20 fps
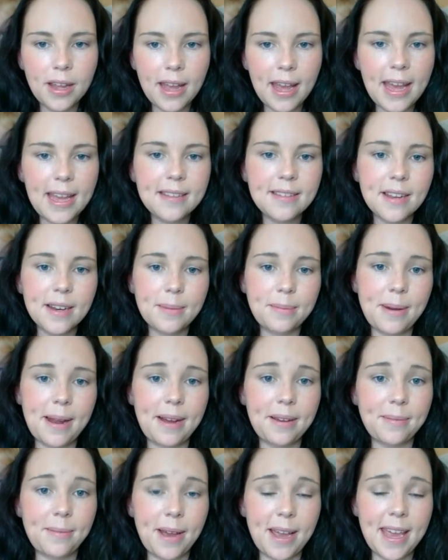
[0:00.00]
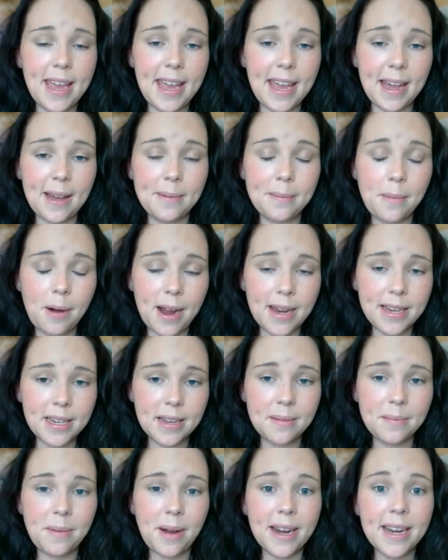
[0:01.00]
he's going to play with my hair. Mind
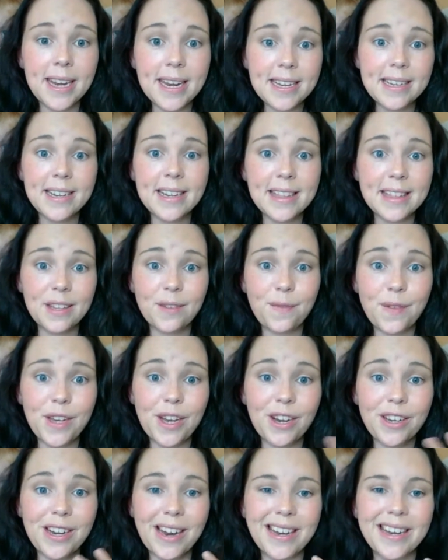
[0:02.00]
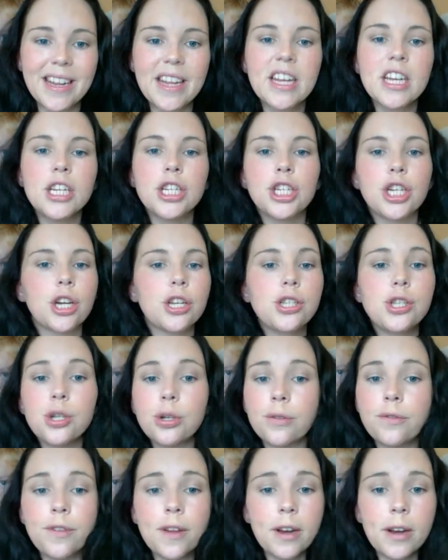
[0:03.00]
him, but I need to get this video done. She goes,
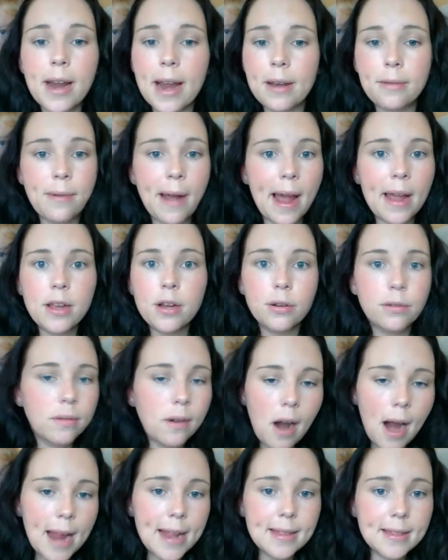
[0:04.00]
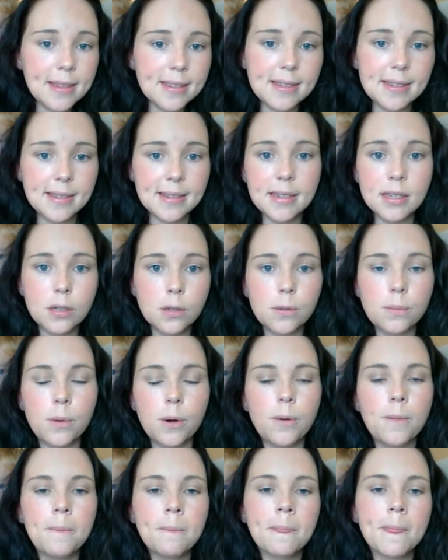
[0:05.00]
"You're very unwell. You're right. This isn't
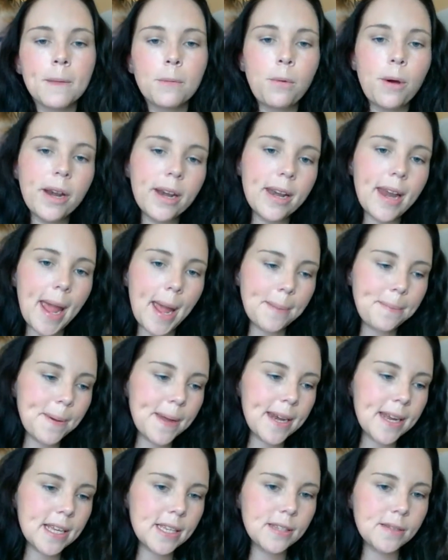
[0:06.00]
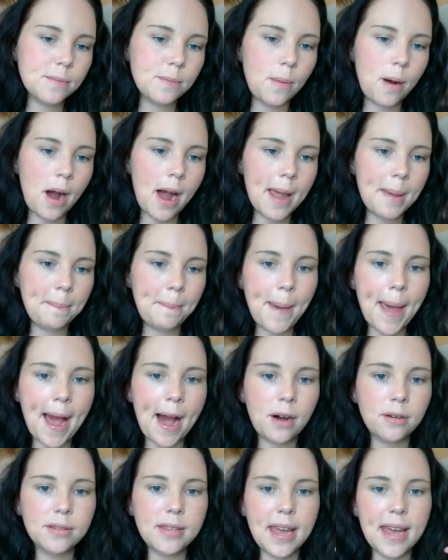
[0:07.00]
normal." What had happened is my
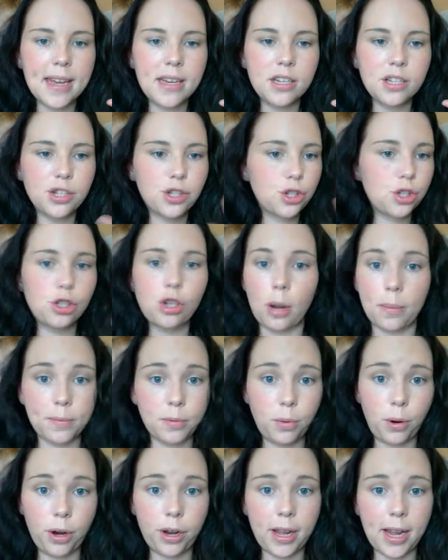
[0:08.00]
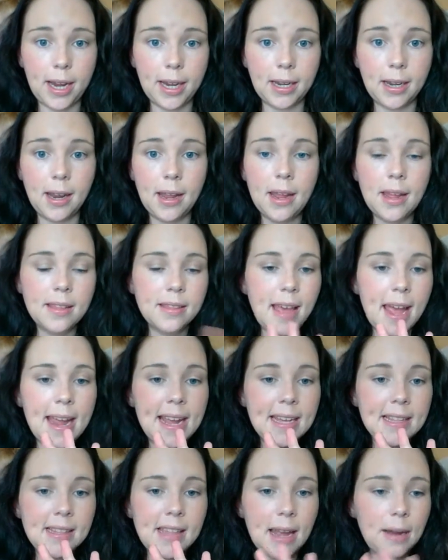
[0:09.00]
bowels had stopped working.
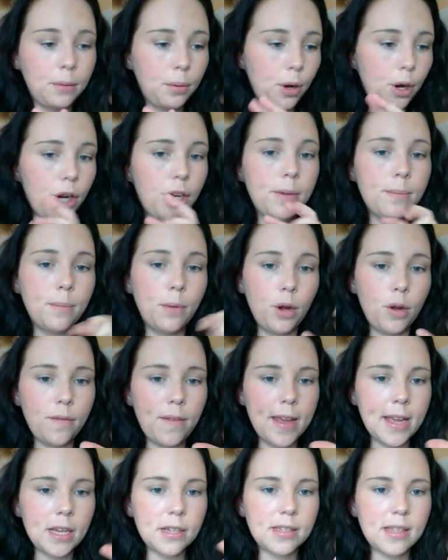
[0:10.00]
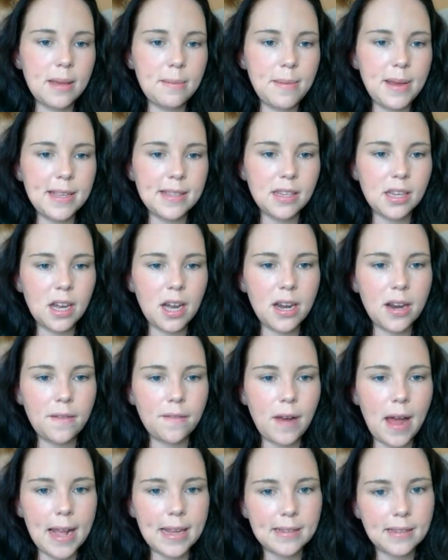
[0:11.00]
They weren't moving because they're meant to kind
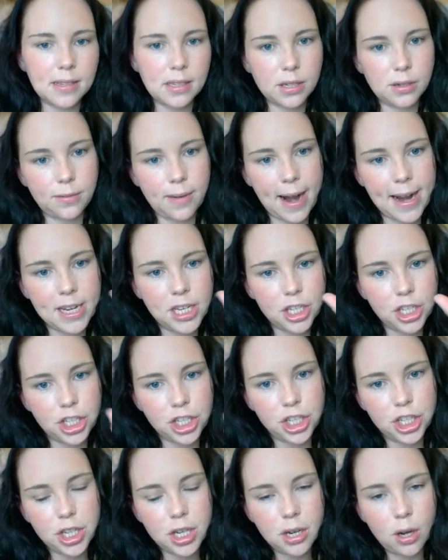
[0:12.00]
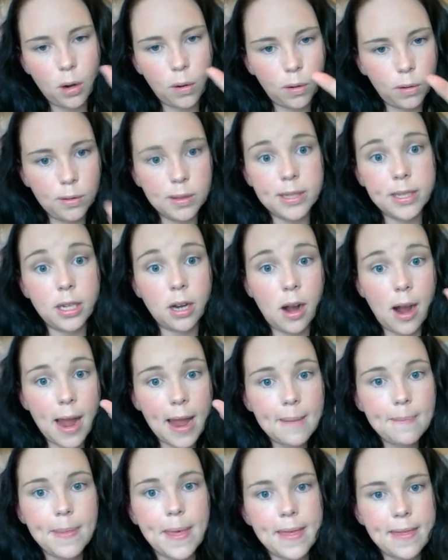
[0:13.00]
of like scrunch all the
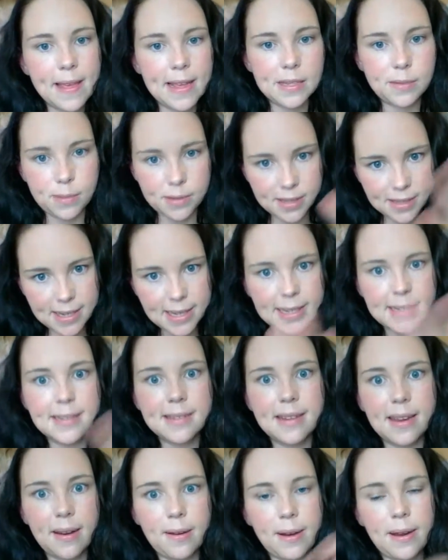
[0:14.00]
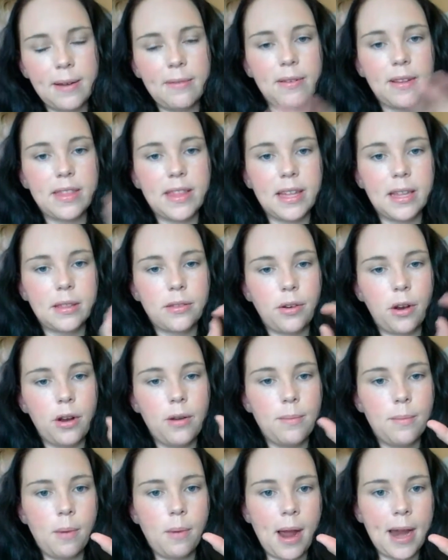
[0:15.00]
time, and that's what sends everything
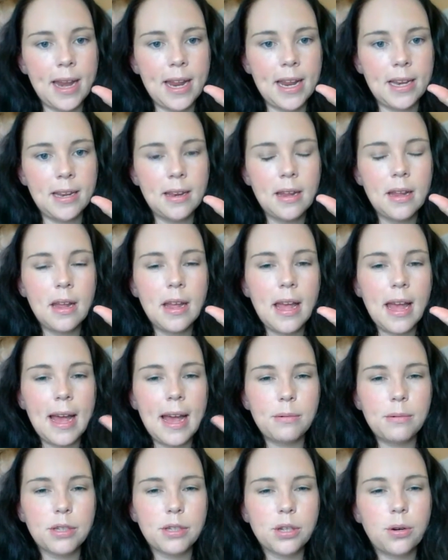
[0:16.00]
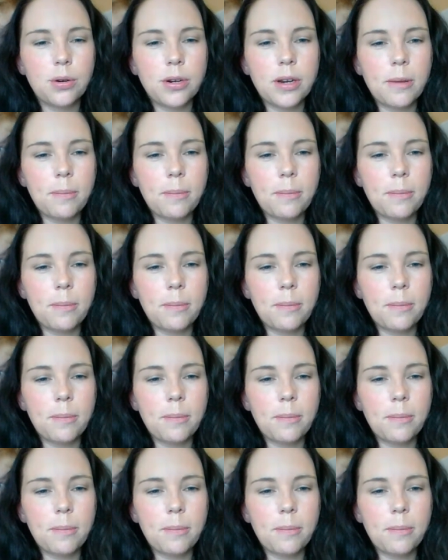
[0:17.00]
through. Mine had, it was called a